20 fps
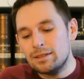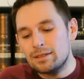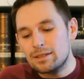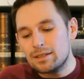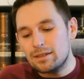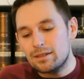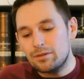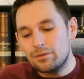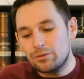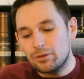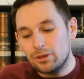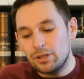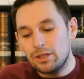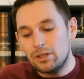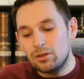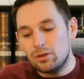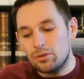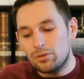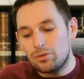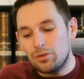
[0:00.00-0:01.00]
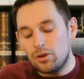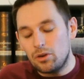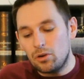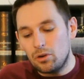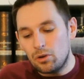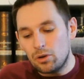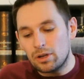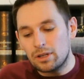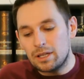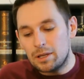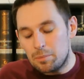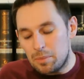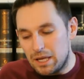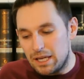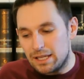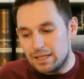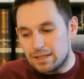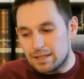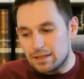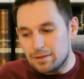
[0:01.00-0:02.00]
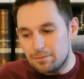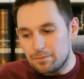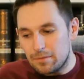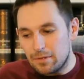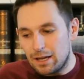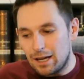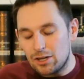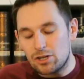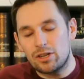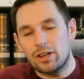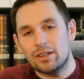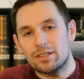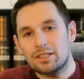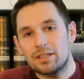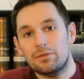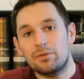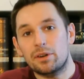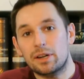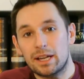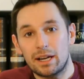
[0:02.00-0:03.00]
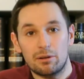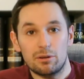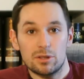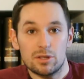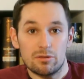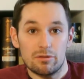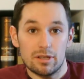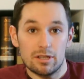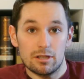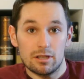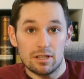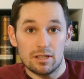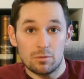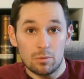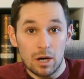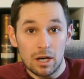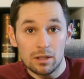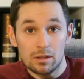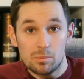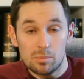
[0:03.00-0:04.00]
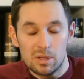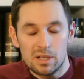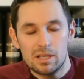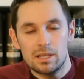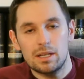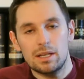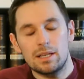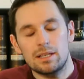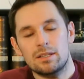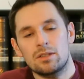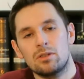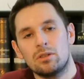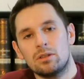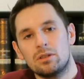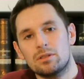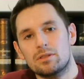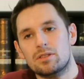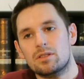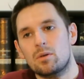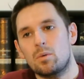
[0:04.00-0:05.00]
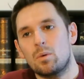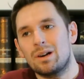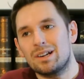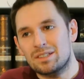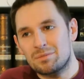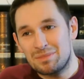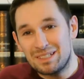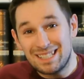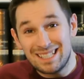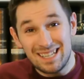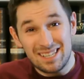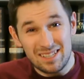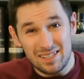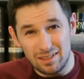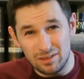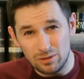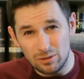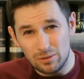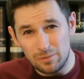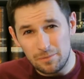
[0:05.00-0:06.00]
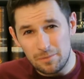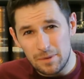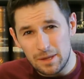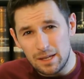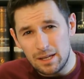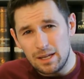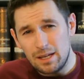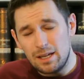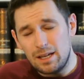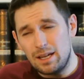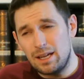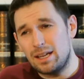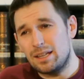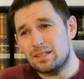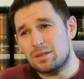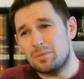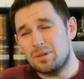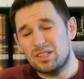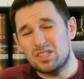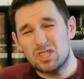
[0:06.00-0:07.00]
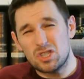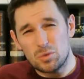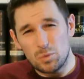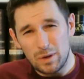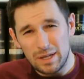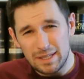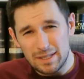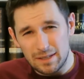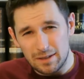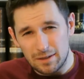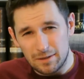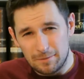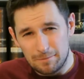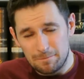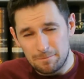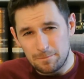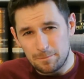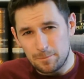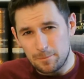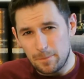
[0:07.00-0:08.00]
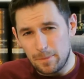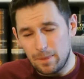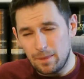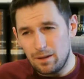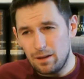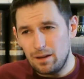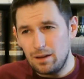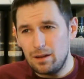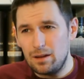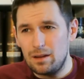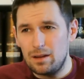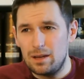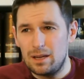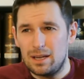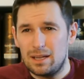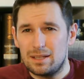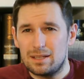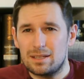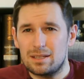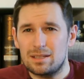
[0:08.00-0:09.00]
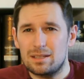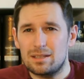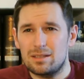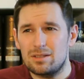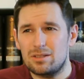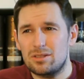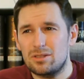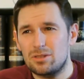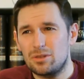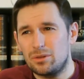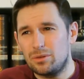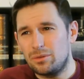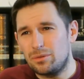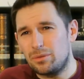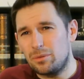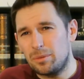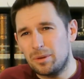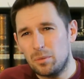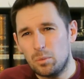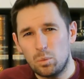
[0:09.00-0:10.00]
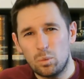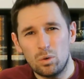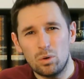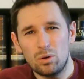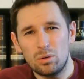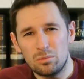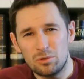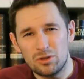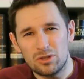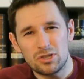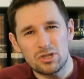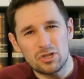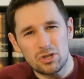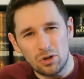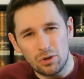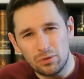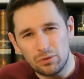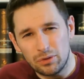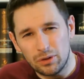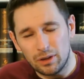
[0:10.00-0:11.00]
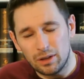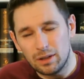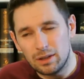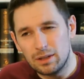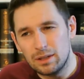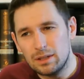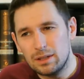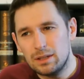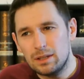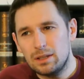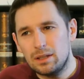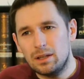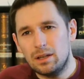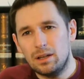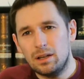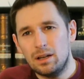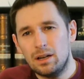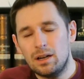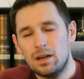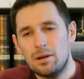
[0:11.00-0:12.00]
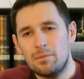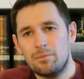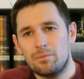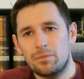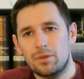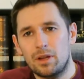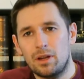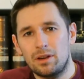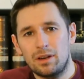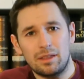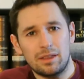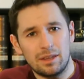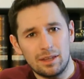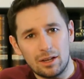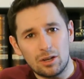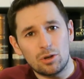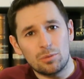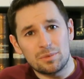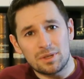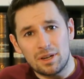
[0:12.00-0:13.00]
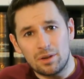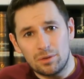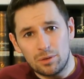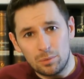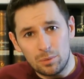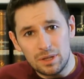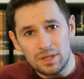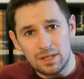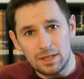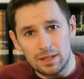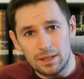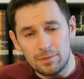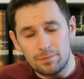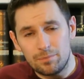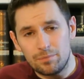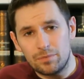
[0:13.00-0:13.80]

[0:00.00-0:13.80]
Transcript: funnily enough, Orkney peat actually has different characteristics to Isla peat. It's not quite as medicinal. It's a bit sweeter. It's sort of a bit warmer and softer, and I think that comes out in the whisky.